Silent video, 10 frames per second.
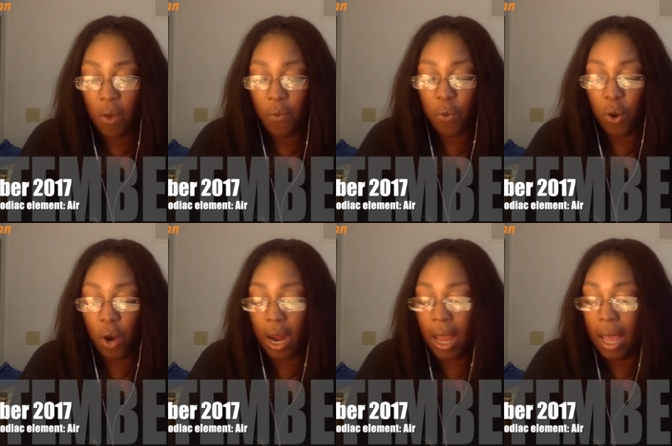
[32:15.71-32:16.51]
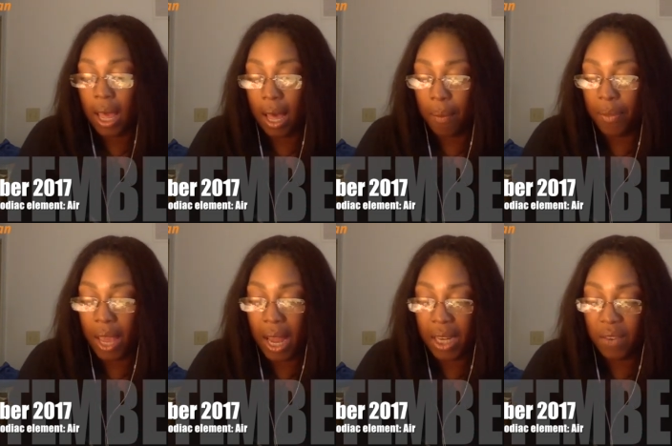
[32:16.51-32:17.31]
for
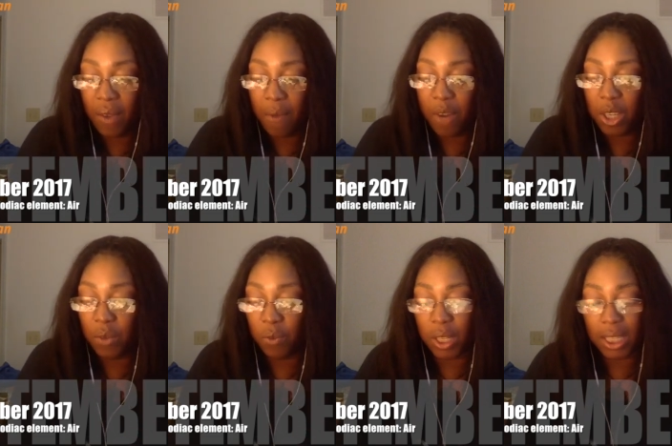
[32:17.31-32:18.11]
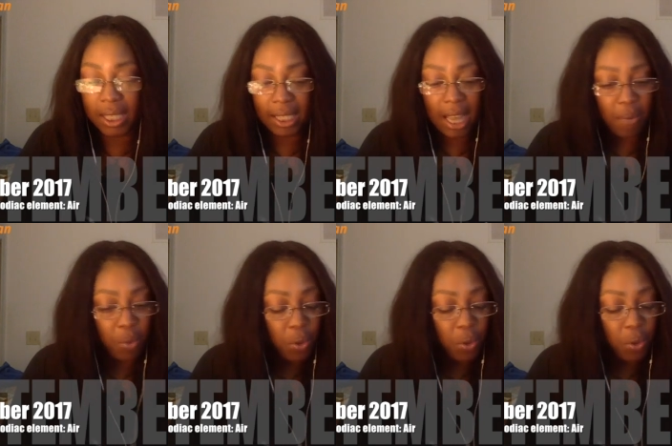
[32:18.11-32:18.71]
the energy vibration for the sun,